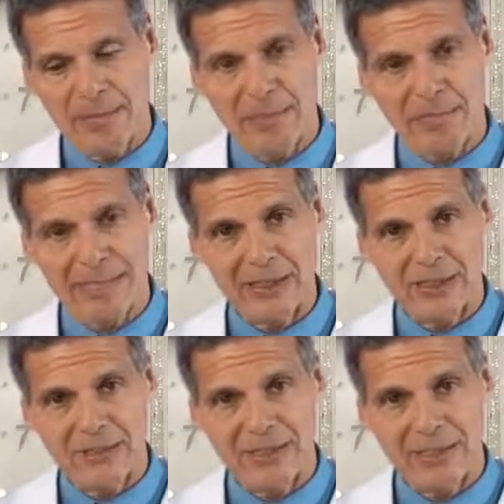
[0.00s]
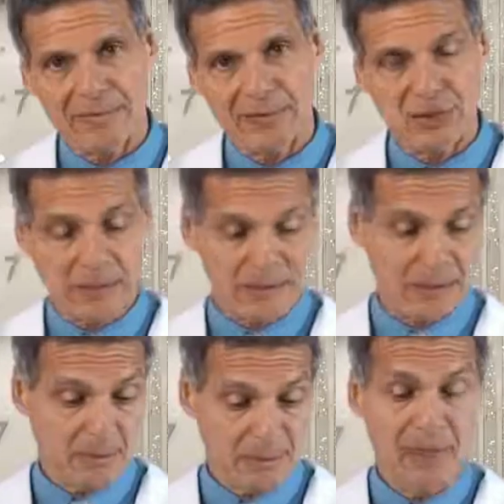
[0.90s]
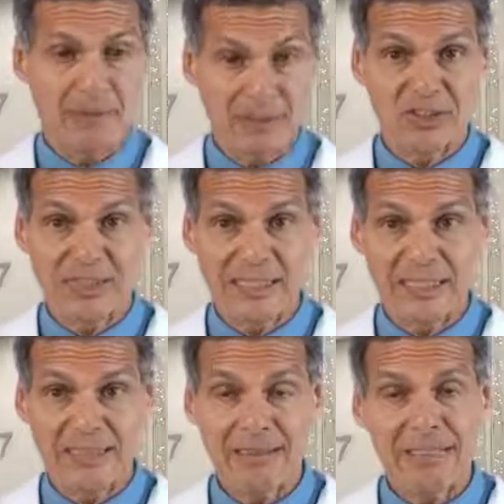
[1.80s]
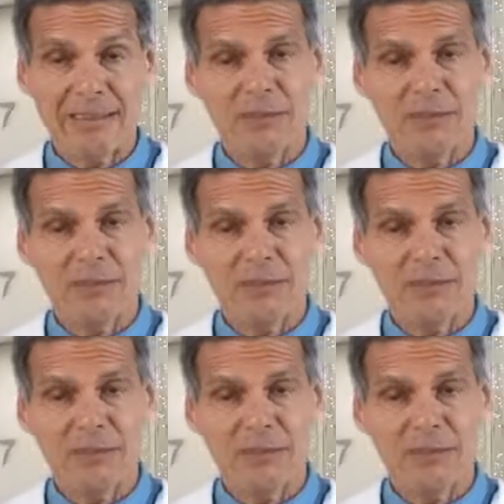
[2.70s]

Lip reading: preparations of licorice that can be put on the skin